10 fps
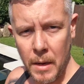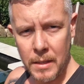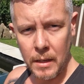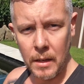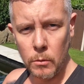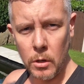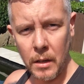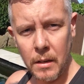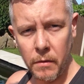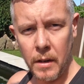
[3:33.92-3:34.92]
basically, he was a
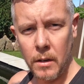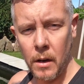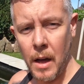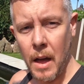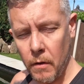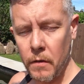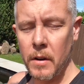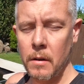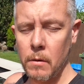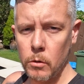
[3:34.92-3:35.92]
leader feeder.
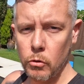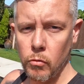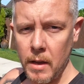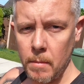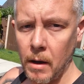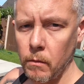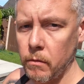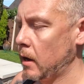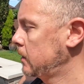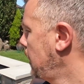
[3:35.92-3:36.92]
Everything was great about
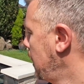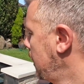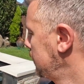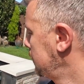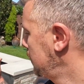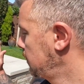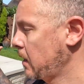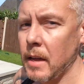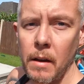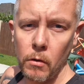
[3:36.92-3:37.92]
Fred, and
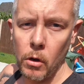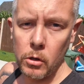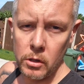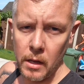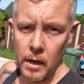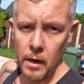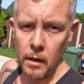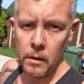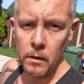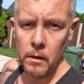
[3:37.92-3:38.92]
they have lost their
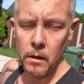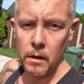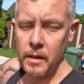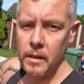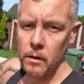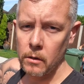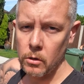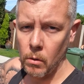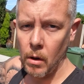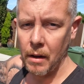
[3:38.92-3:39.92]
leader.
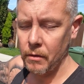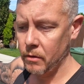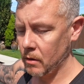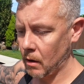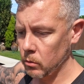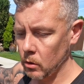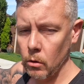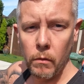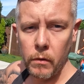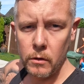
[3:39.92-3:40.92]
So I would
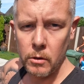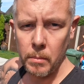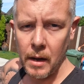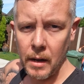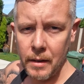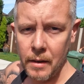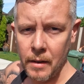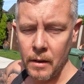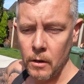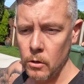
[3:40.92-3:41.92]
love to buy
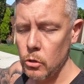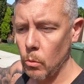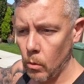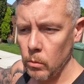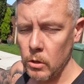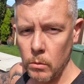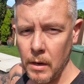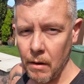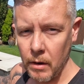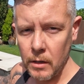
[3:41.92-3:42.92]
someone with some
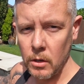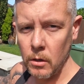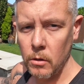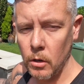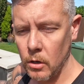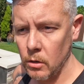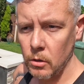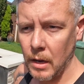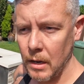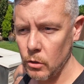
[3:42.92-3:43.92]
character that
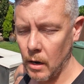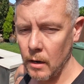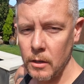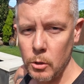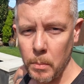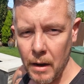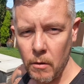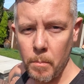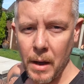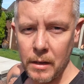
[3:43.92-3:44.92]
can like try and inspire
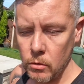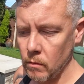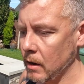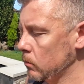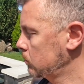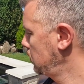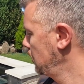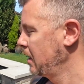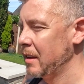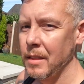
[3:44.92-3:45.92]
them back to round.
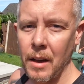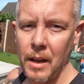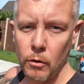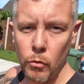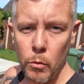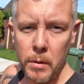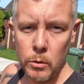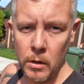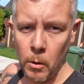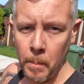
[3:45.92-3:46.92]
They're like
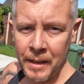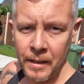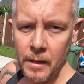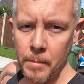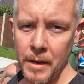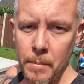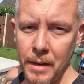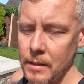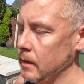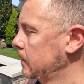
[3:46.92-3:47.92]
groupies with no band at the minute,
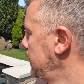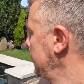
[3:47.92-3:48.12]
basically.